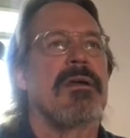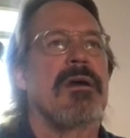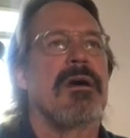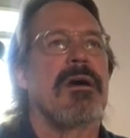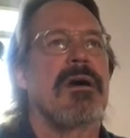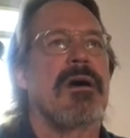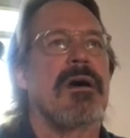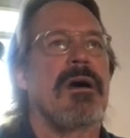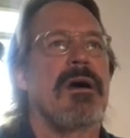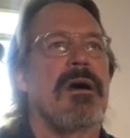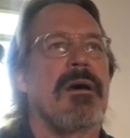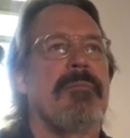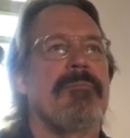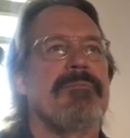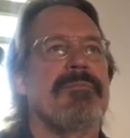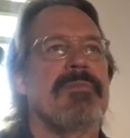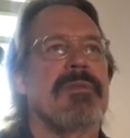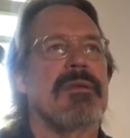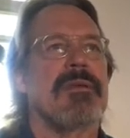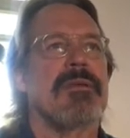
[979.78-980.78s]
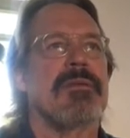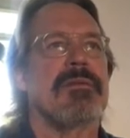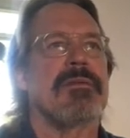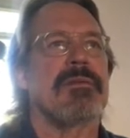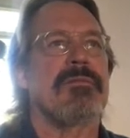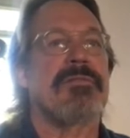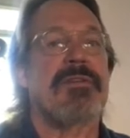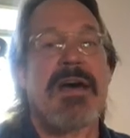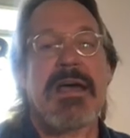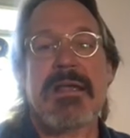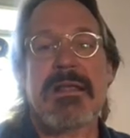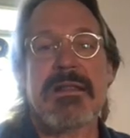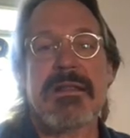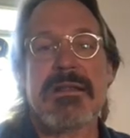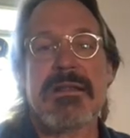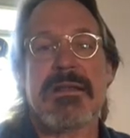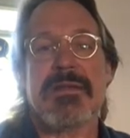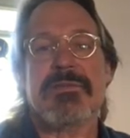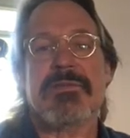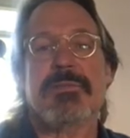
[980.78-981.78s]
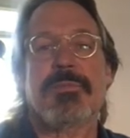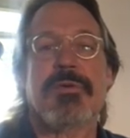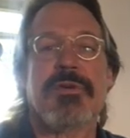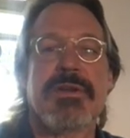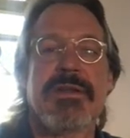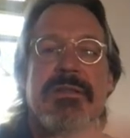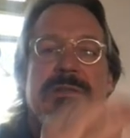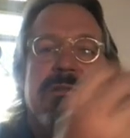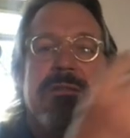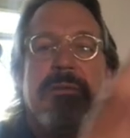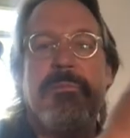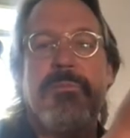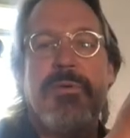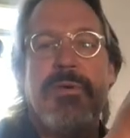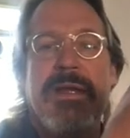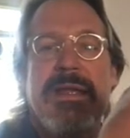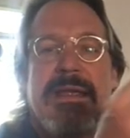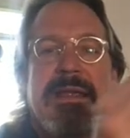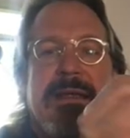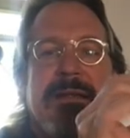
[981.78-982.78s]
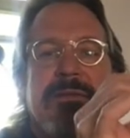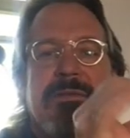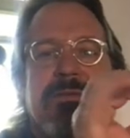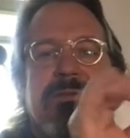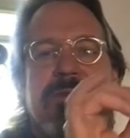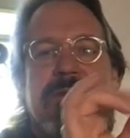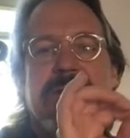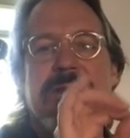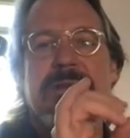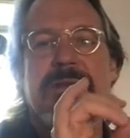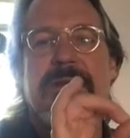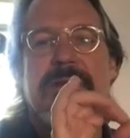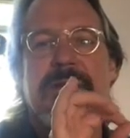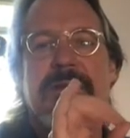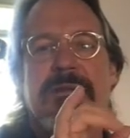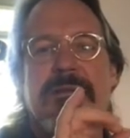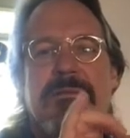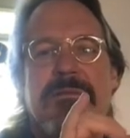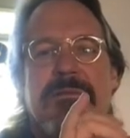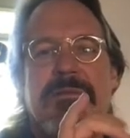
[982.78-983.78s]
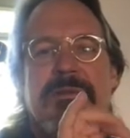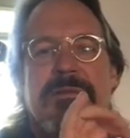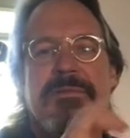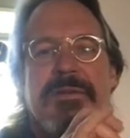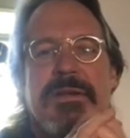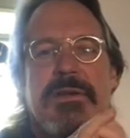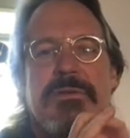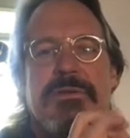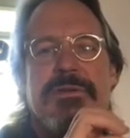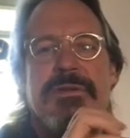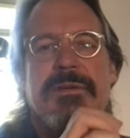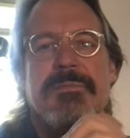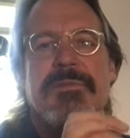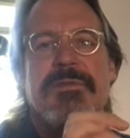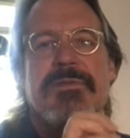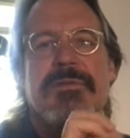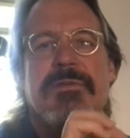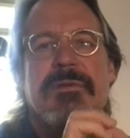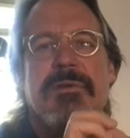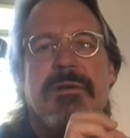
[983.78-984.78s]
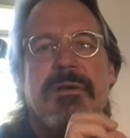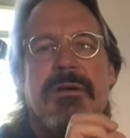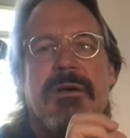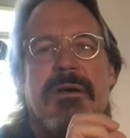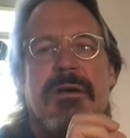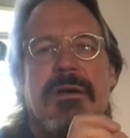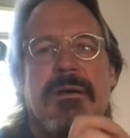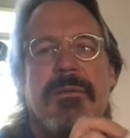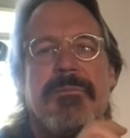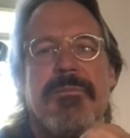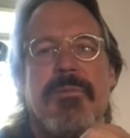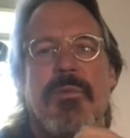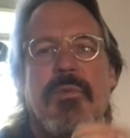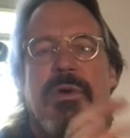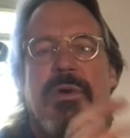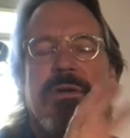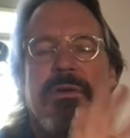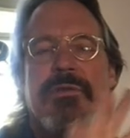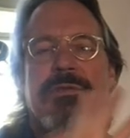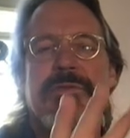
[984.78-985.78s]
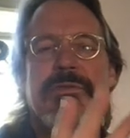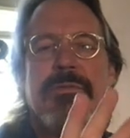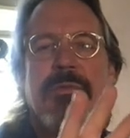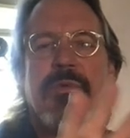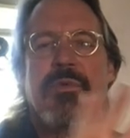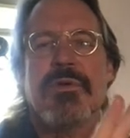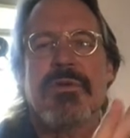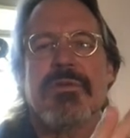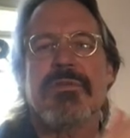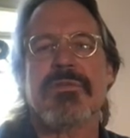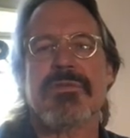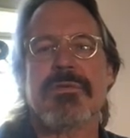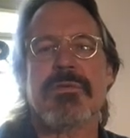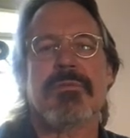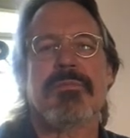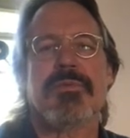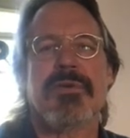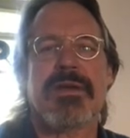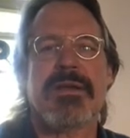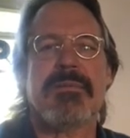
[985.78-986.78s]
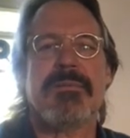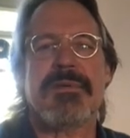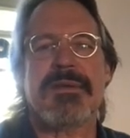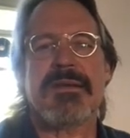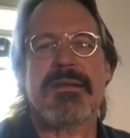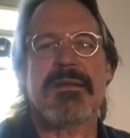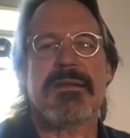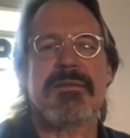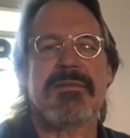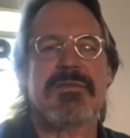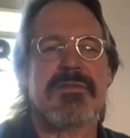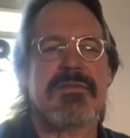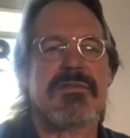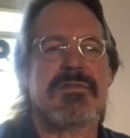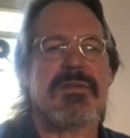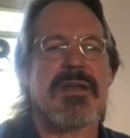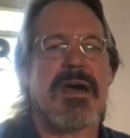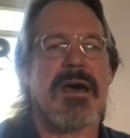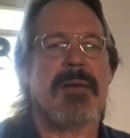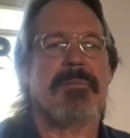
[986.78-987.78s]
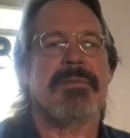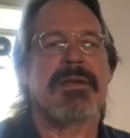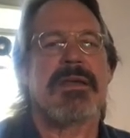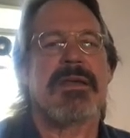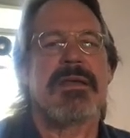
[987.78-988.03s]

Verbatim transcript: Um, the violinist putting the brains in the fingertips. Um, where, where does your brain begin and stop?